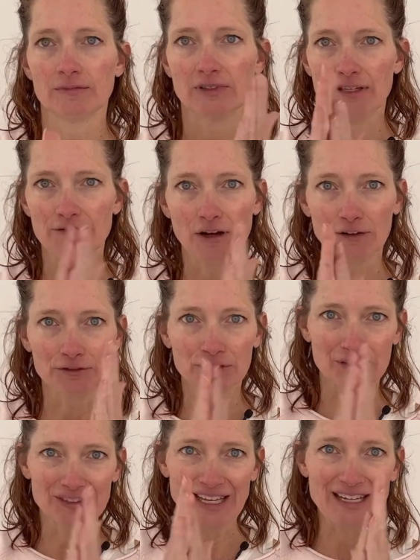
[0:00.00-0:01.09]
evolved
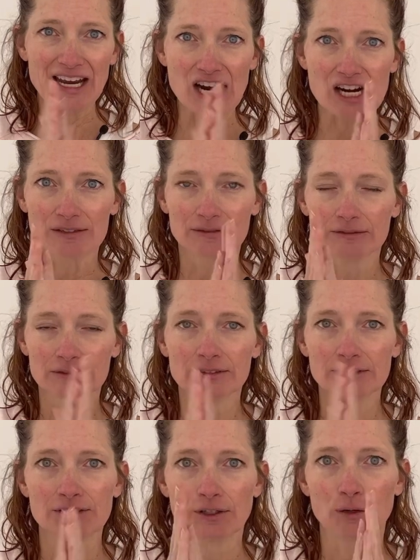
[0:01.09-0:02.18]
skincare.
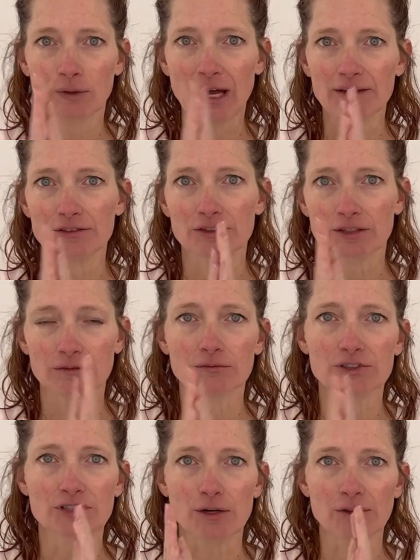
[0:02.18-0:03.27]
So I just
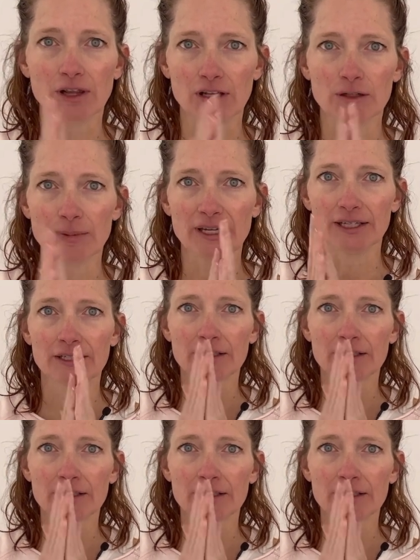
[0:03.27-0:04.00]
start with a little bit,